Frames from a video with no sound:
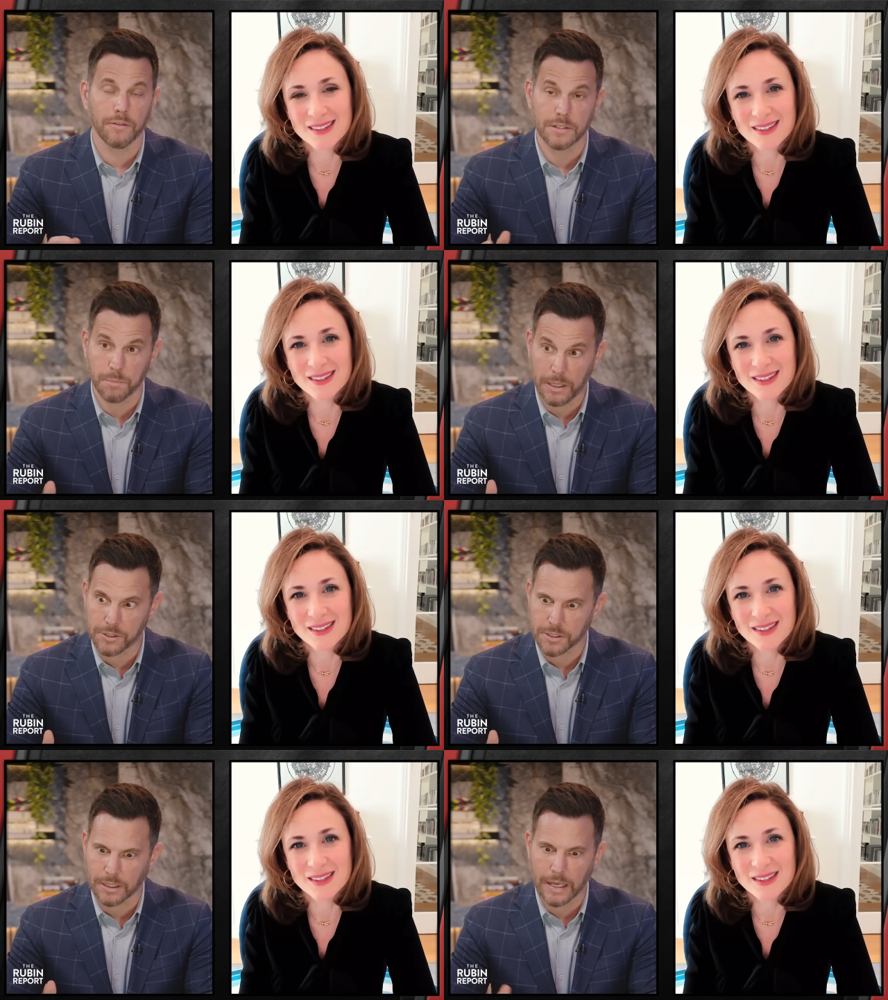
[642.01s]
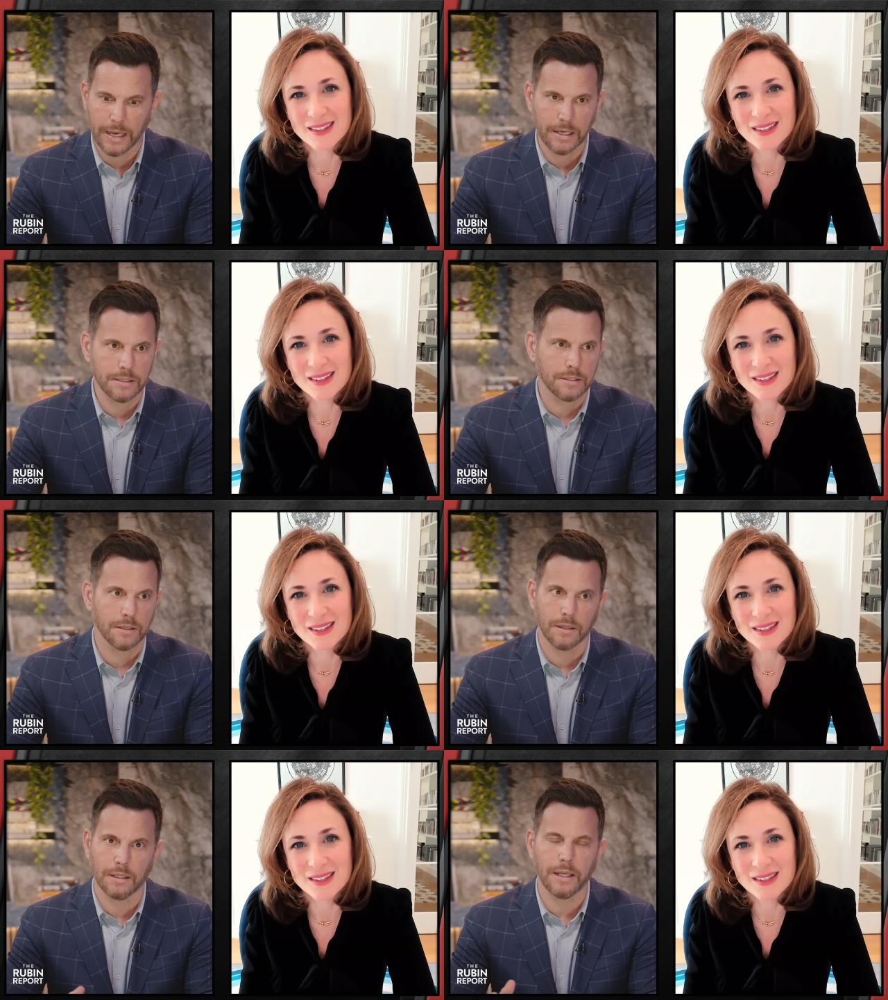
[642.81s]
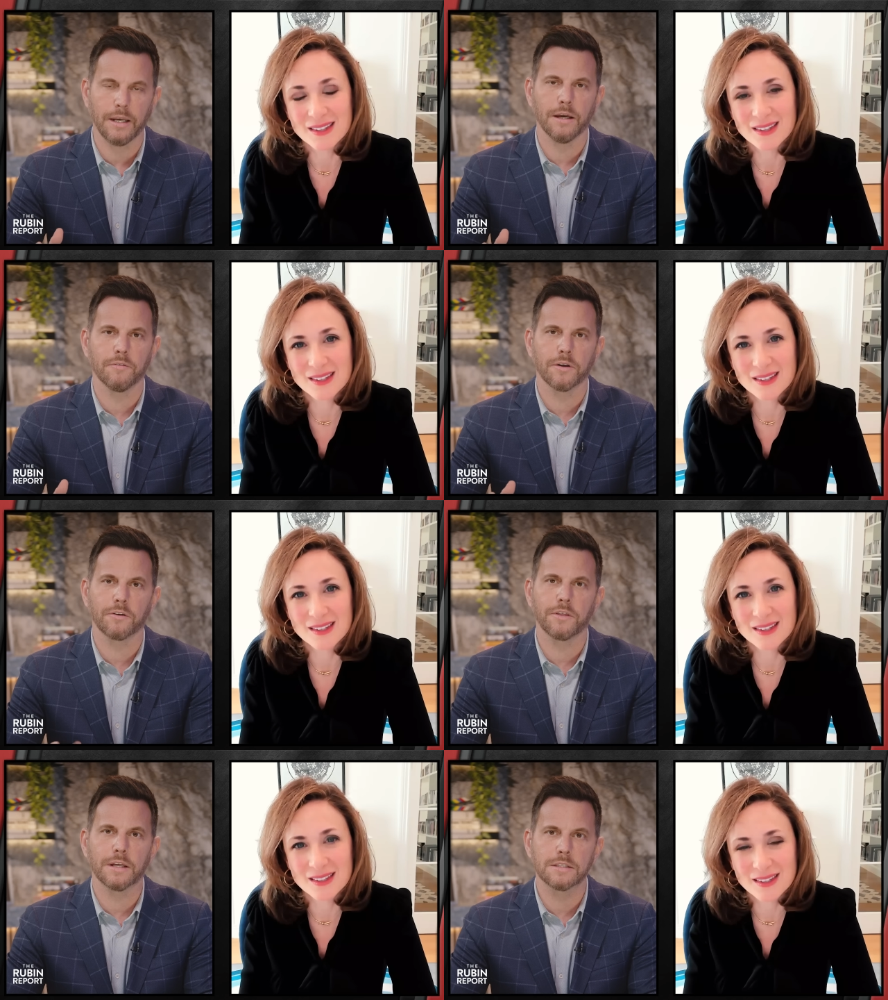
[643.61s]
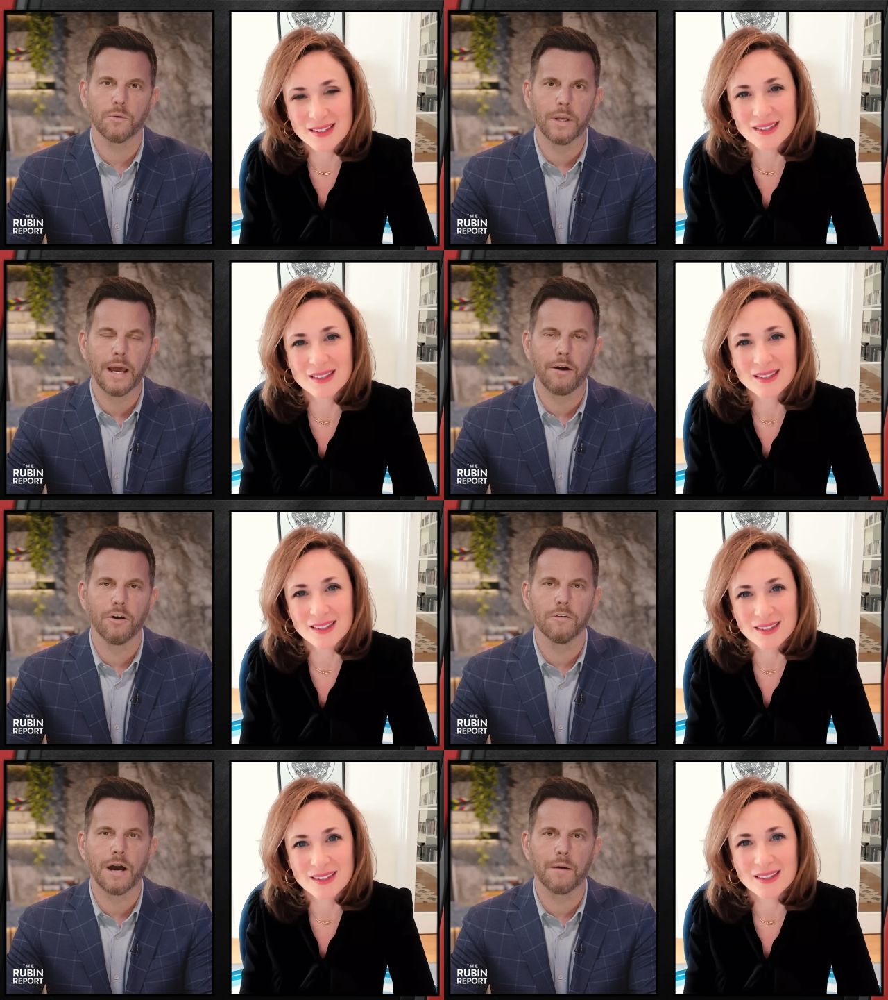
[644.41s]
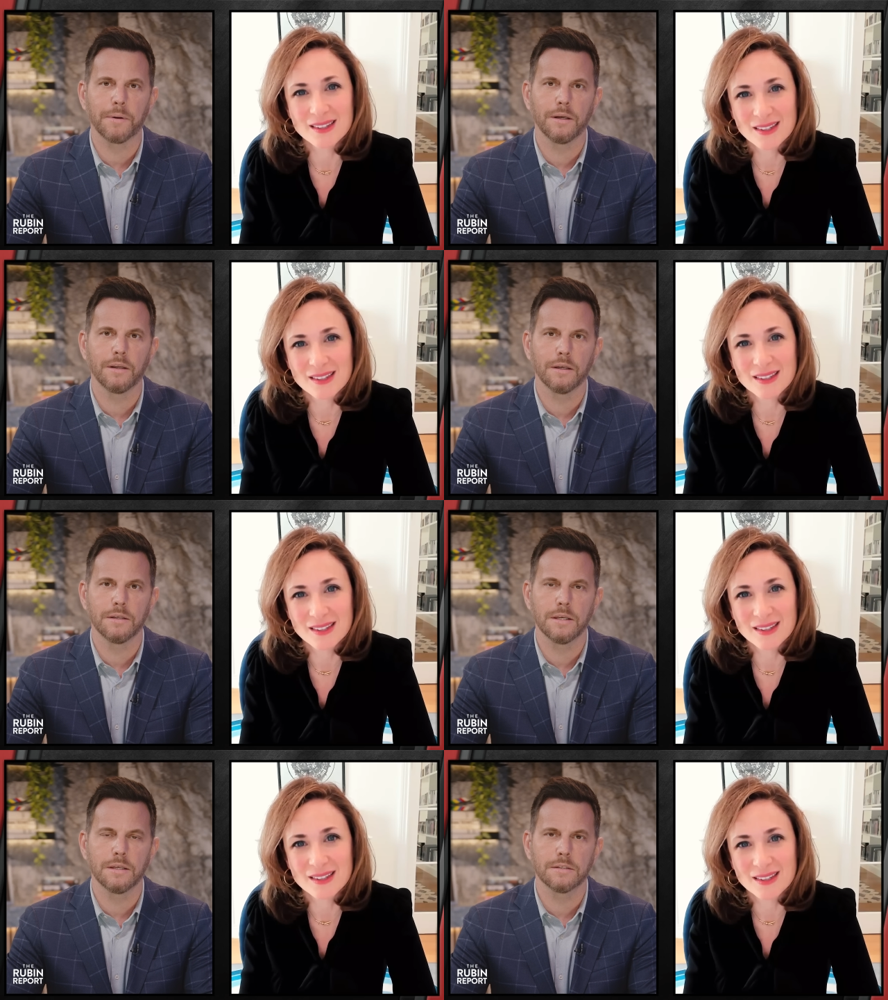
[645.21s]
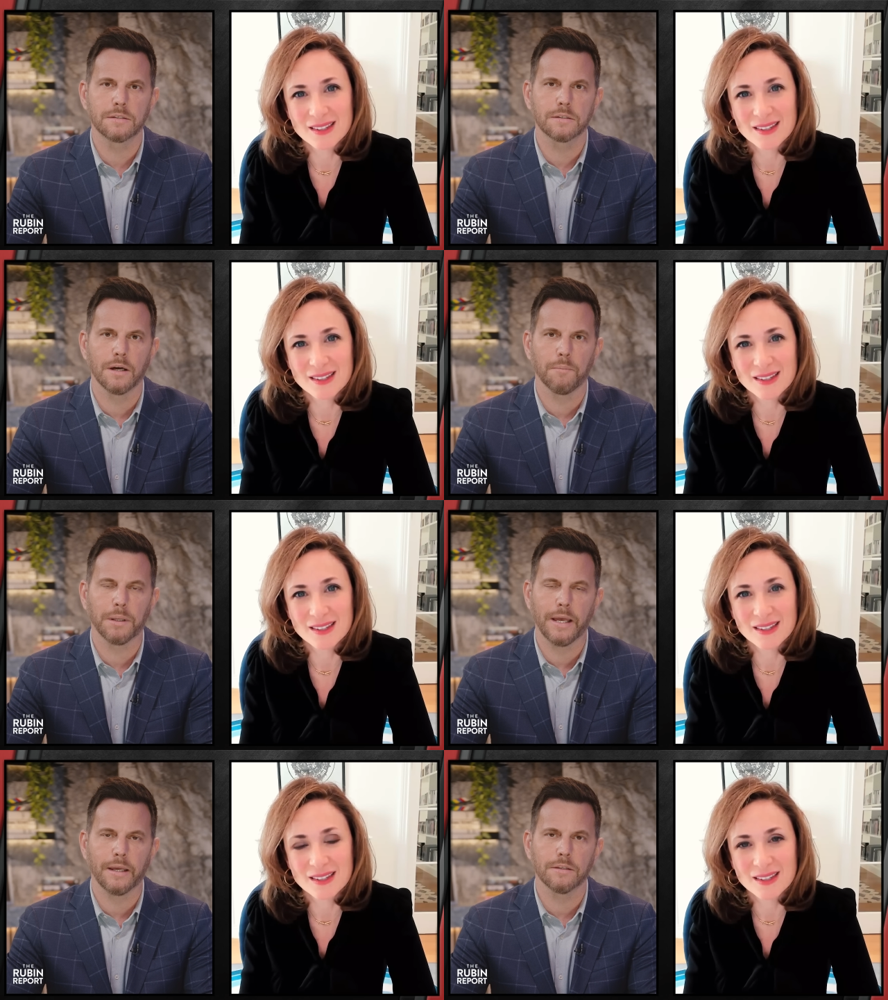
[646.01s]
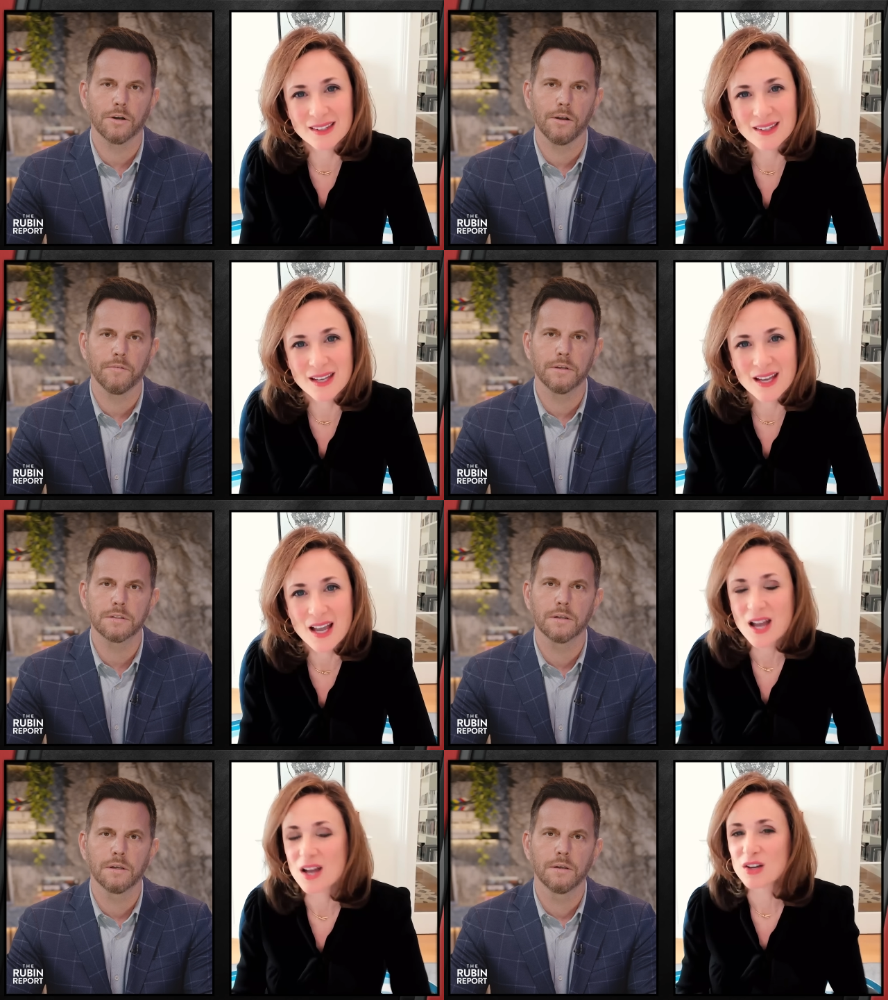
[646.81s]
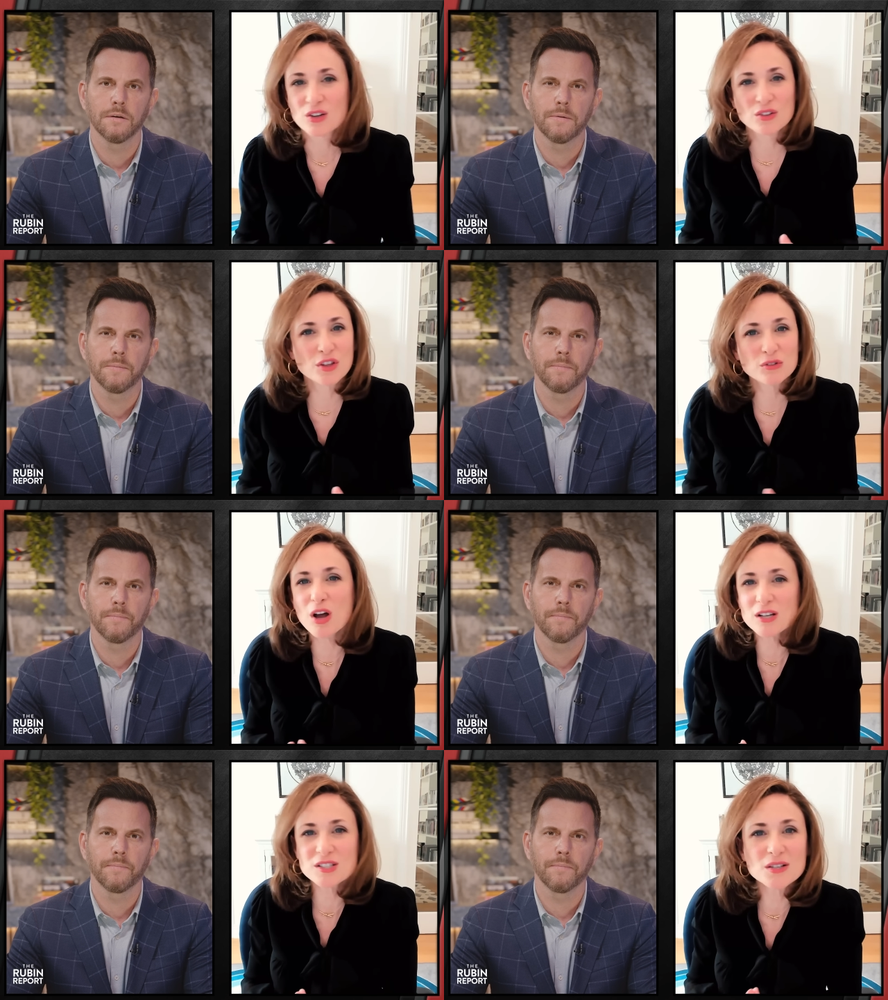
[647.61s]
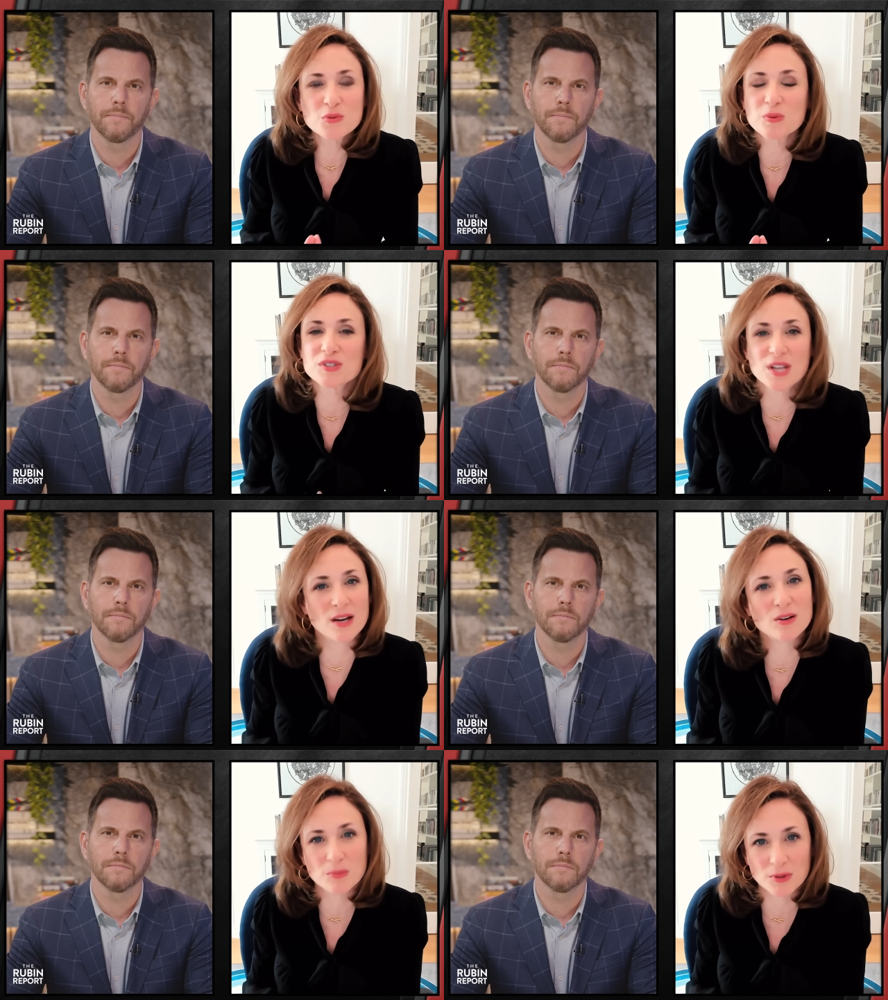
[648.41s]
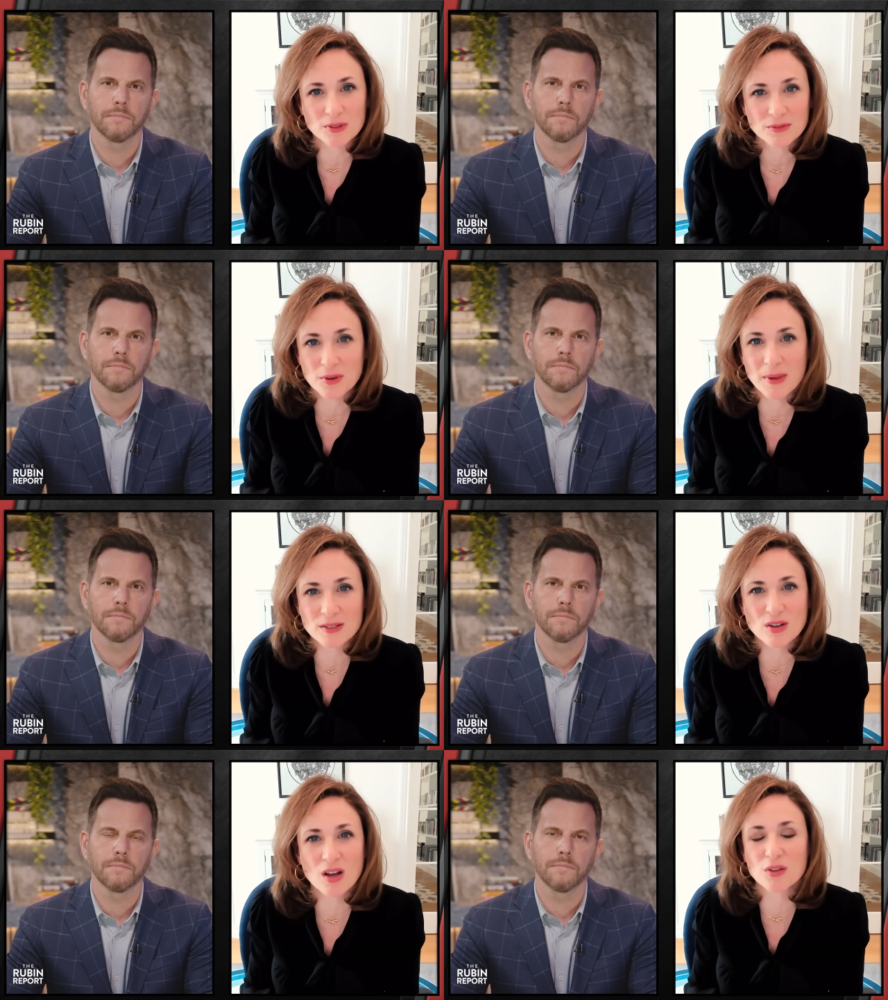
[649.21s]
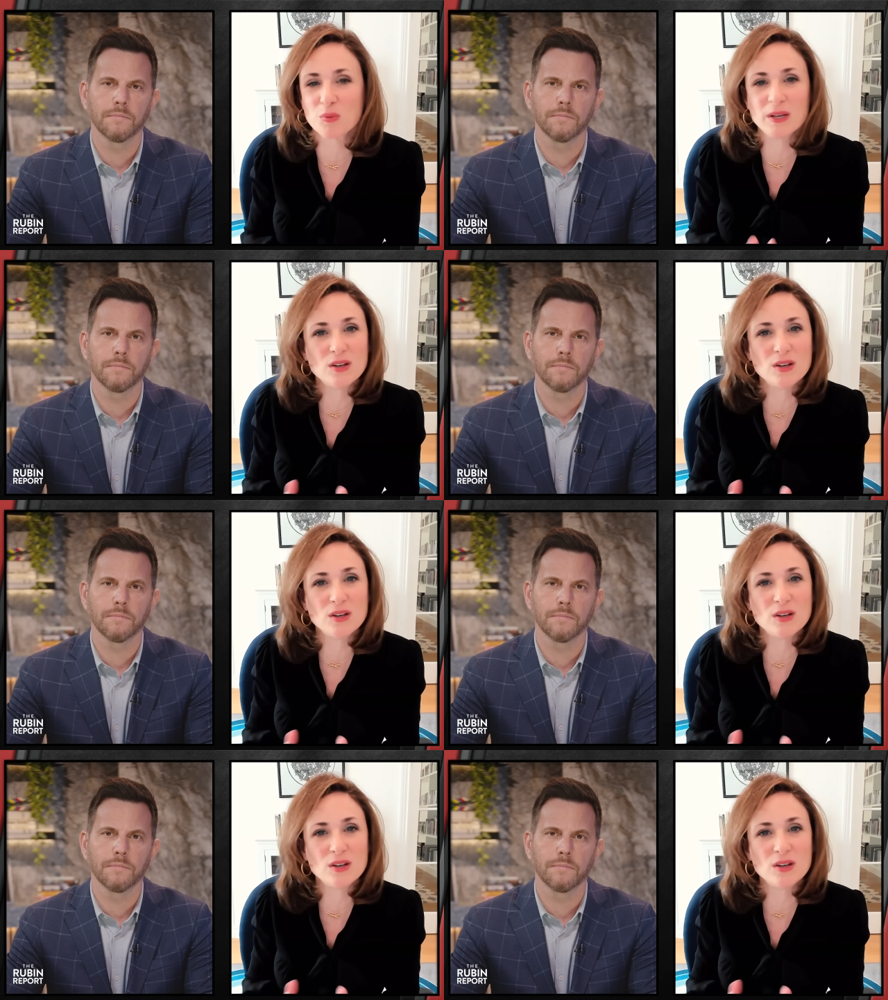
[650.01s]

Speaker 1: and the speech delays and the litany of other things that we now know have happened is playing into all of this?
Speaker 2: The lockdowns were terrible for mental health. We